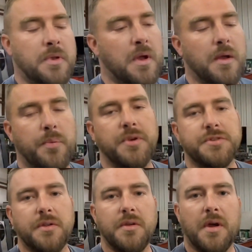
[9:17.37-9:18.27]
I
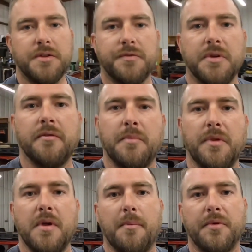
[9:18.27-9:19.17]
appreciate you guys for giving me
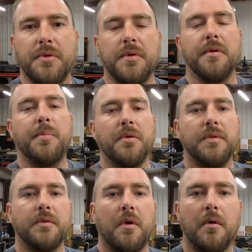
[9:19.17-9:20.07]
the opportunity to build
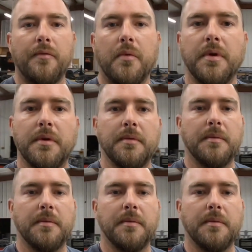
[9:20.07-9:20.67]
this car for you.